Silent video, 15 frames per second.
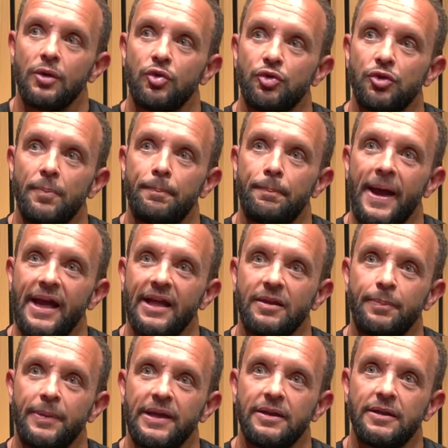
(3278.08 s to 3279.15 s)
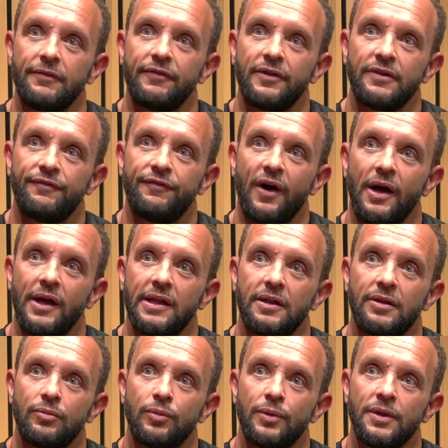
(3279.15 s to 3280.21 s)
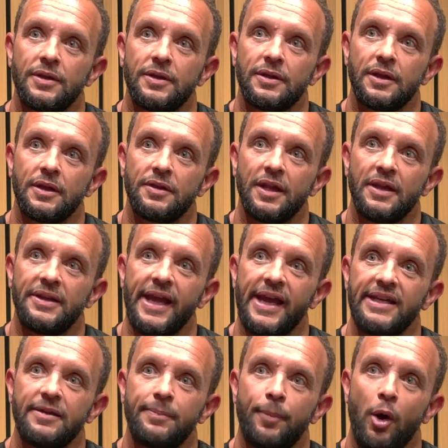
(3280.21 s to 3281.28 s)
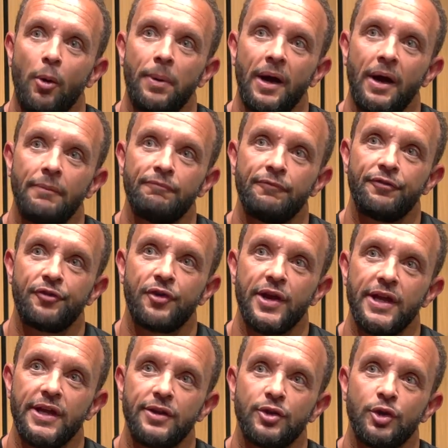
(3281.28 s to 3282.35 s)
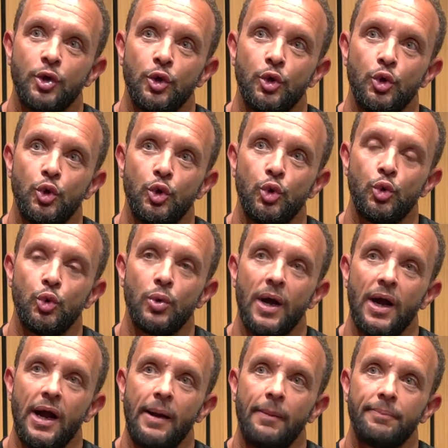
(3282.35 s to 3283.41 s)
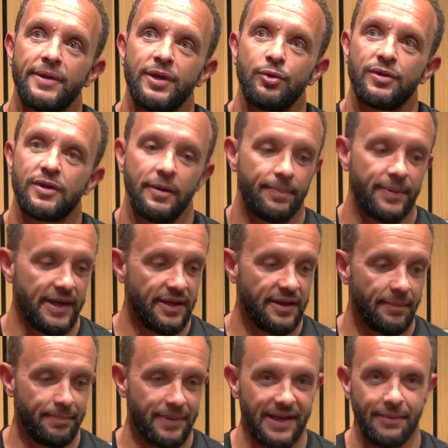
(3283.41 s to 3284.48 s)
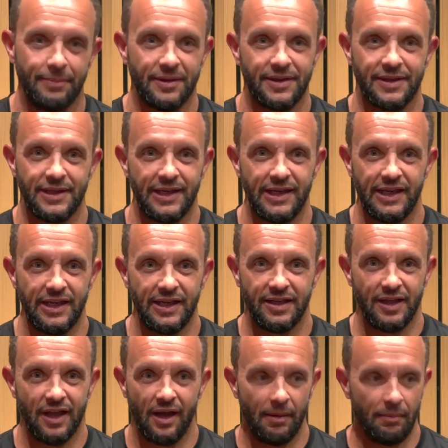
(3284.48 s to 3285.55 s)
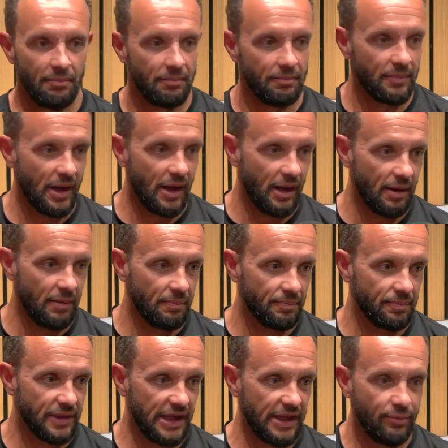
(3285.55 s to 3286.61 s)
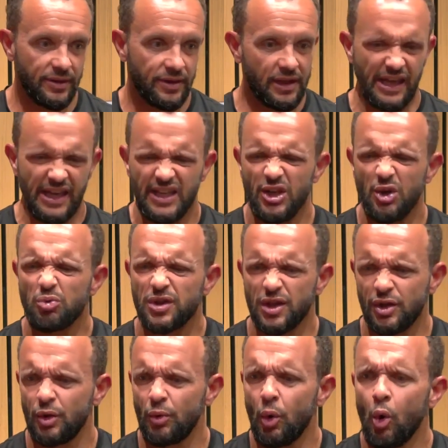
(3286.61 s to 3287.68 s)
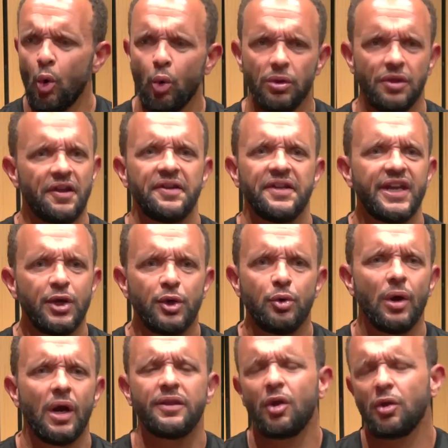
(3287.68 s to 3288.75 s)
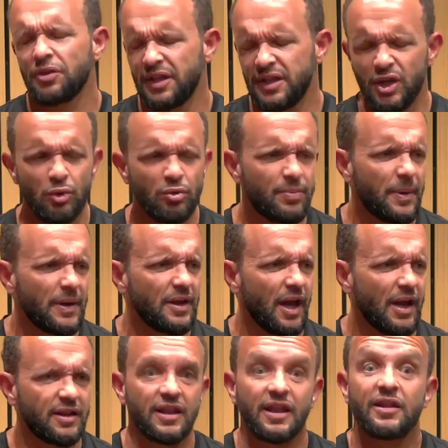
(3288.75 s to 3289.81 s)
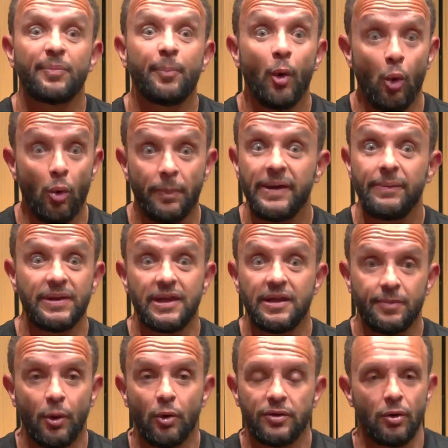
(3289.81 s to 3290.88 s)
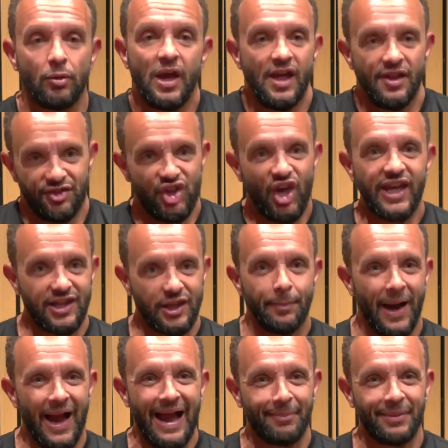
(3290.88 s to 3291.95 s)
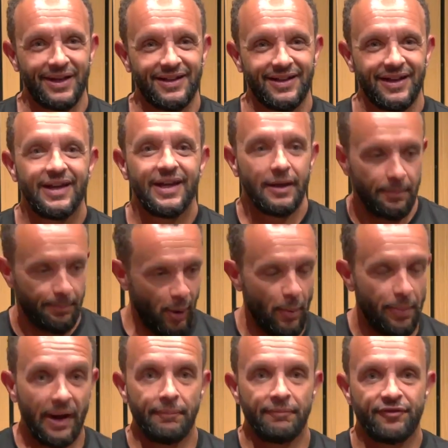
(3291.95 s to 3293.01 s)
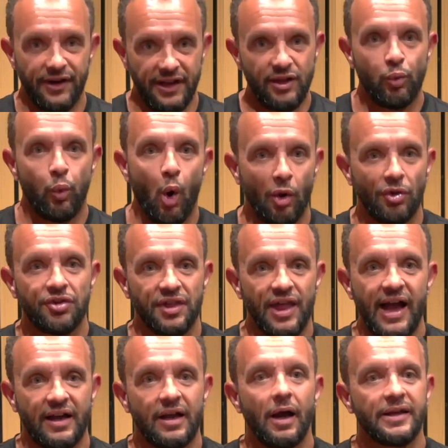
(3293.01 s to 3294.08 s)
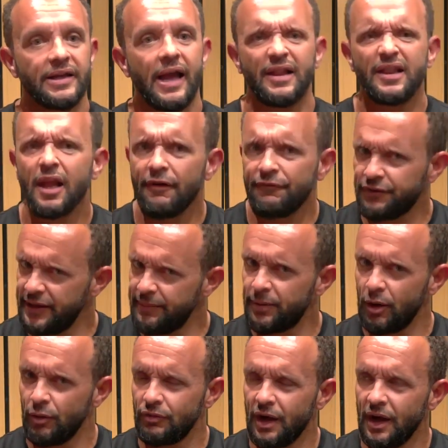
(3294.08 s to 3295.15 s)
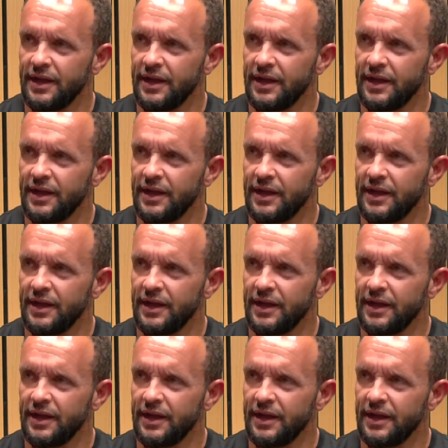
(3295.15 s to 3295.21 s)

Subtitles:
The best piece of advice was the late Bob Humphreys, who used to be the BBC. He used to do all the news, not the news, but like the sport, BBC Sport. So Jason Mohammed, Bob Humphreys was that guy. Yeah, lovely bloke, right?